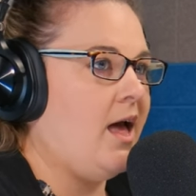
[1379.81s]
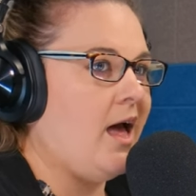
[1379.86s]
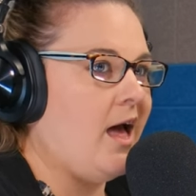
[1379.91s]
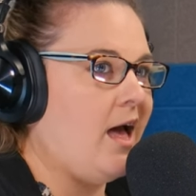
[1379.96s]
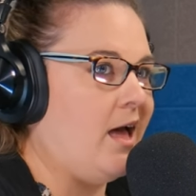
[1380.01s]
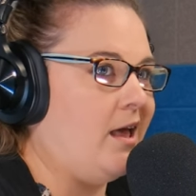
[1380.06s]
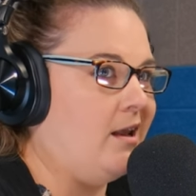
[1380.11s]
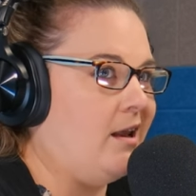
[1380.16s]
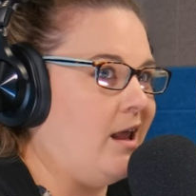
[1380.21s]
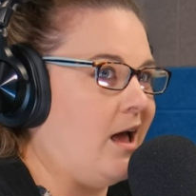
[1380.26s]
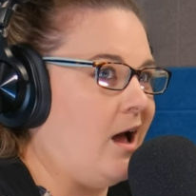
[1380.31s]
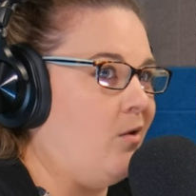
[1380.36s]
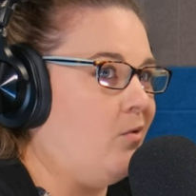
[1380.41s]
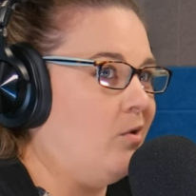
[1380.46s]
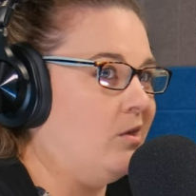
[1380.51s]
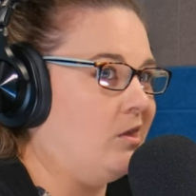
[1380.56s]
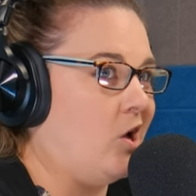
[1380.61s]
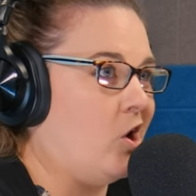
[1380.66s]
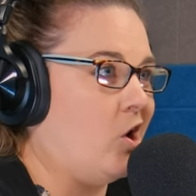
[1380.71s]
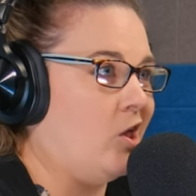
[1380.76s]
And now
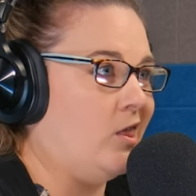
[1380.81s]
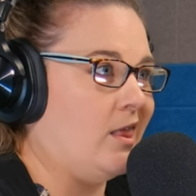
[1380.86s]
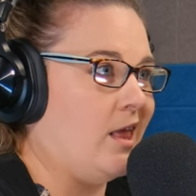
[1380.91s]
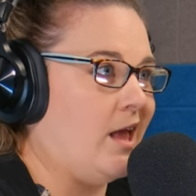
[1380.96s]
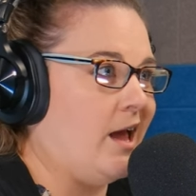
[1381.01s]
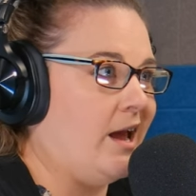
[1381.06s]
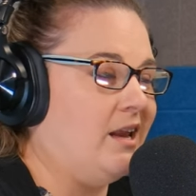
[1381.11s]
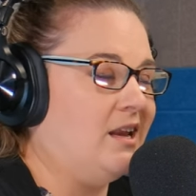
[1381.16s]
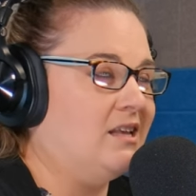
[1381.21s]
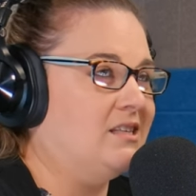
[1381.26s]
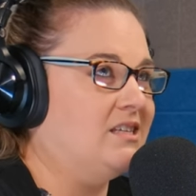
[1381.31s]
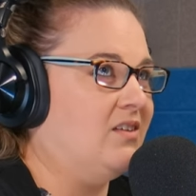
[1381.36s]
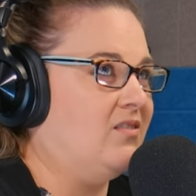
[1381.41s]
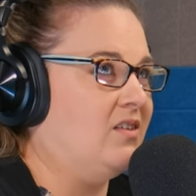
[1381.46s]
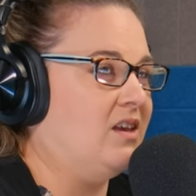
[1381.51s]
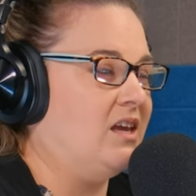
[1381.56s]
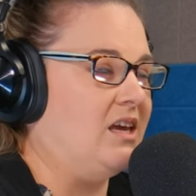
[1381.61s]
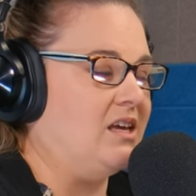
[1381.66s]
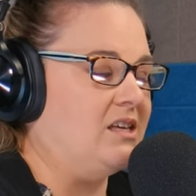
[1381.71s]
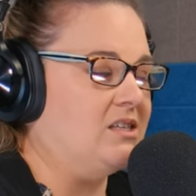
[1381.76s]
with online, it's
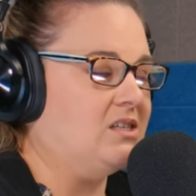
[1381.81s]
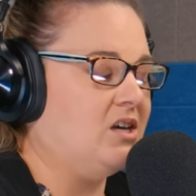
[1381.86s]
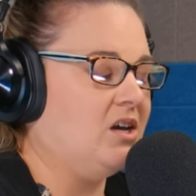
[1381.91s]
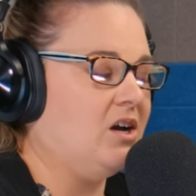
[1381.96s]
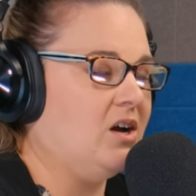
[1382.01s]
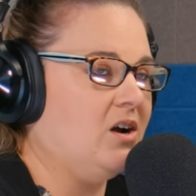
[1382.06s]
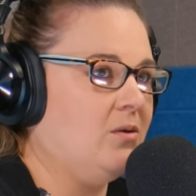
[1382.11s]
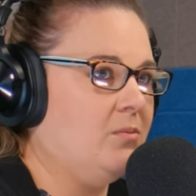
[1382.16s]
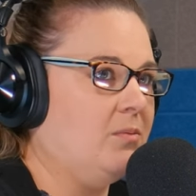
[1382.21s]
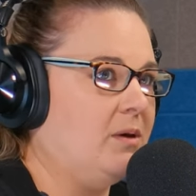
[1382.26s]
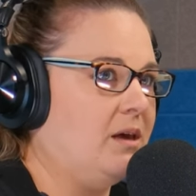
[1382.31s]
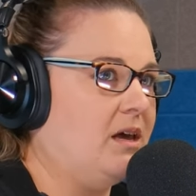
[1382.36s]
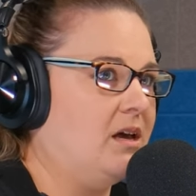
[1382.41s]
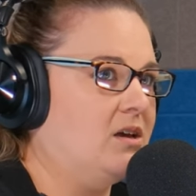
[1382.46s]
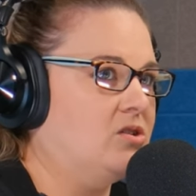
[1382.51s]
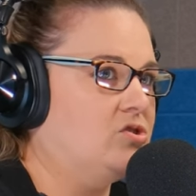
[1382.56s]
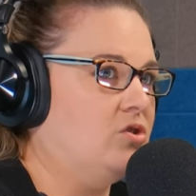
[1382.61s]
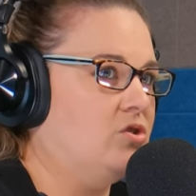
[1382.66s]
even easier because